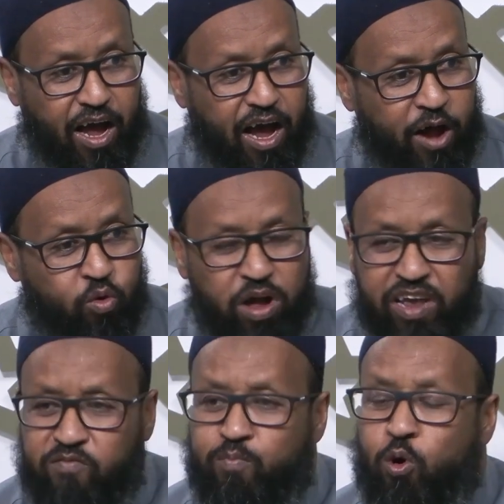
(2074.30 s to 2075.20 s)
And who can
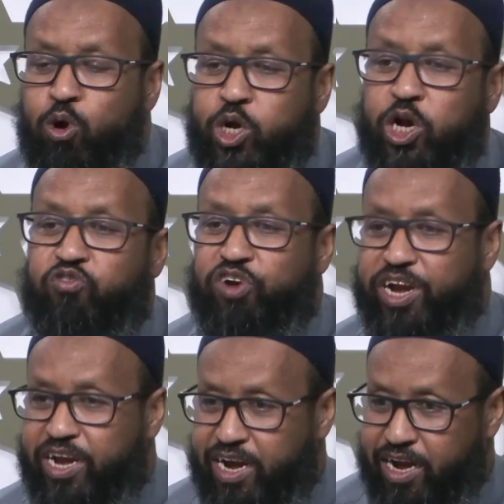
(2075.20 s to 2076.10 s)
give more children.
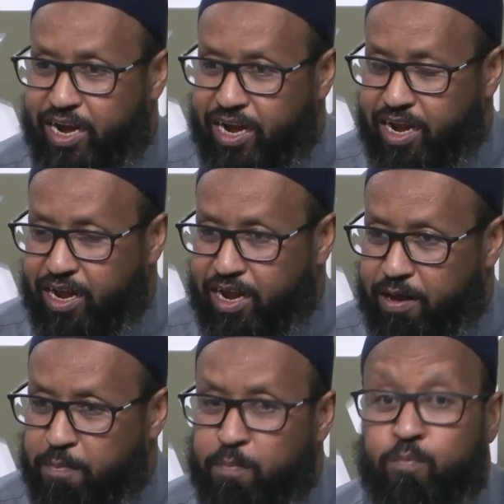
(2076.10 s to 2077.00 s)

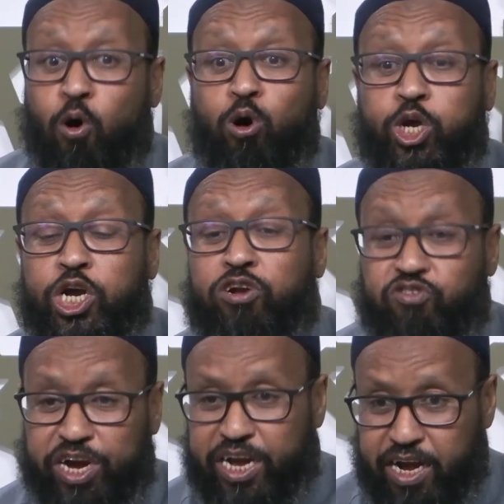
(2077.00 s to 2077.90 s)
More
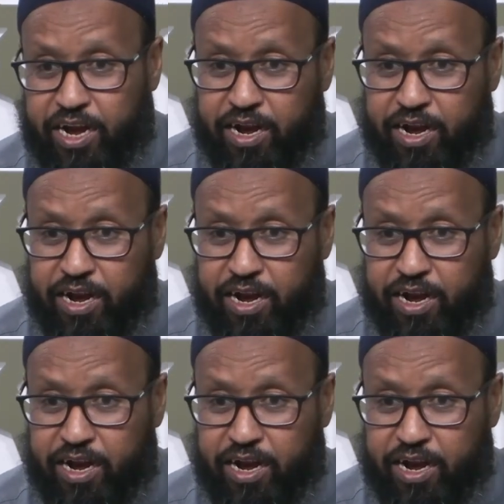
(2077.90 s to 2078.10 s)
children.